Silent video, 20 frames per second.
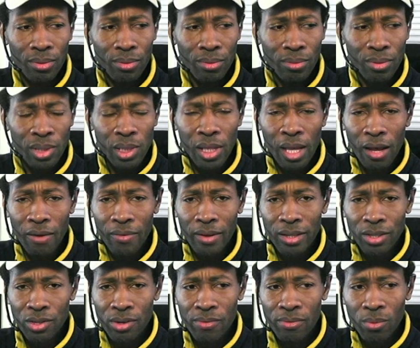the
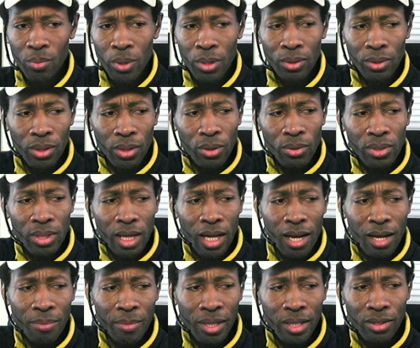salvation of the world. And those that
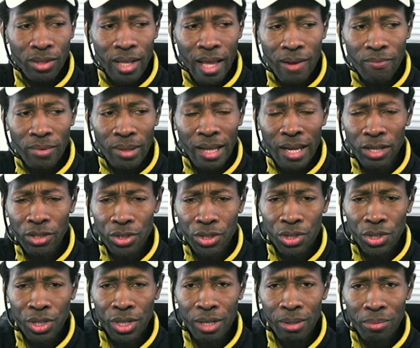come into that
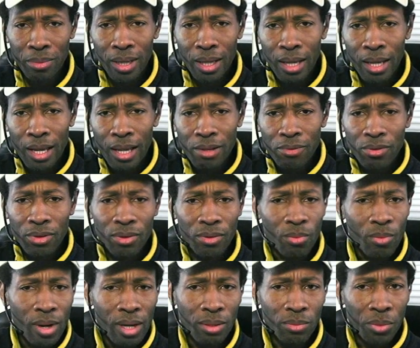relationship, that are
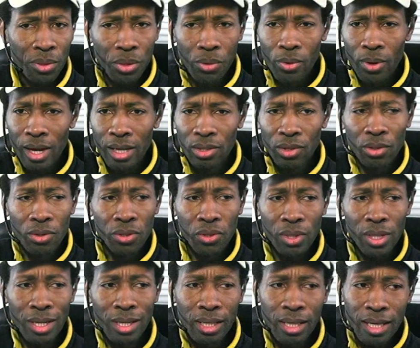one with Christ, that are
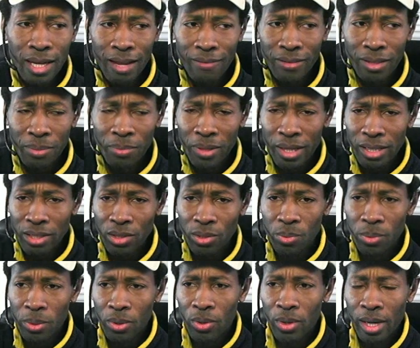seated in heavenly places
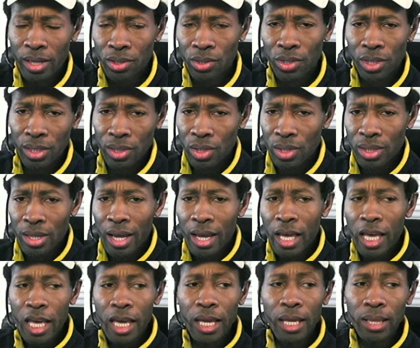with Christ Jesus,
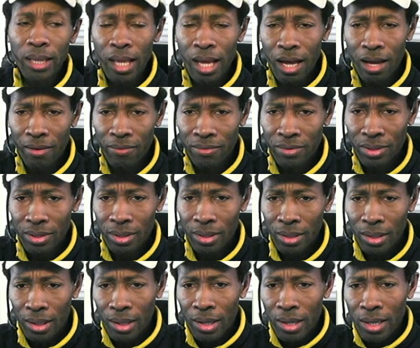he loves.
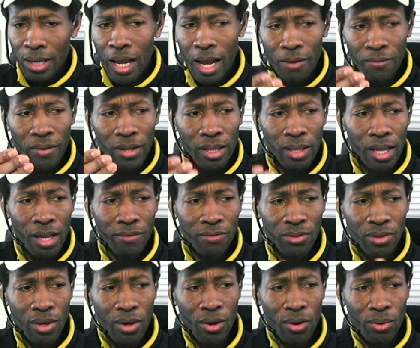Now, if he loves
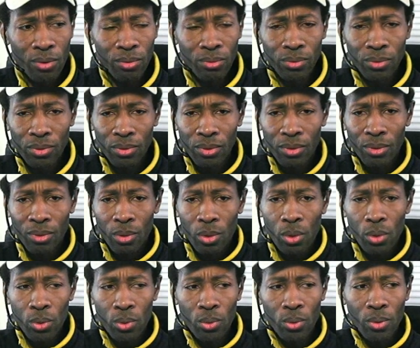those
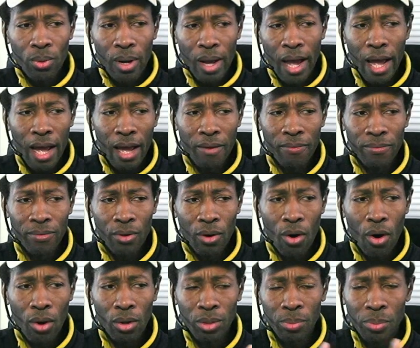who have
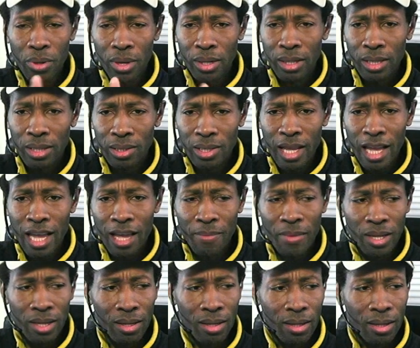called upon his name
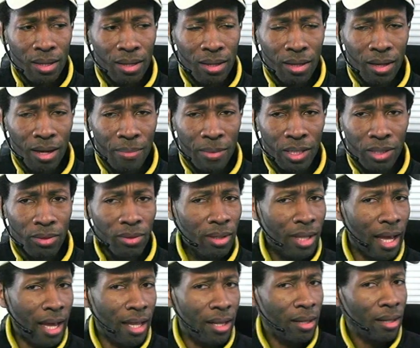and come into
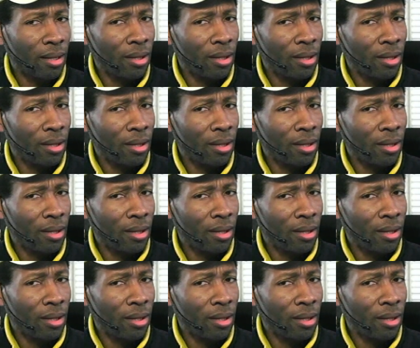that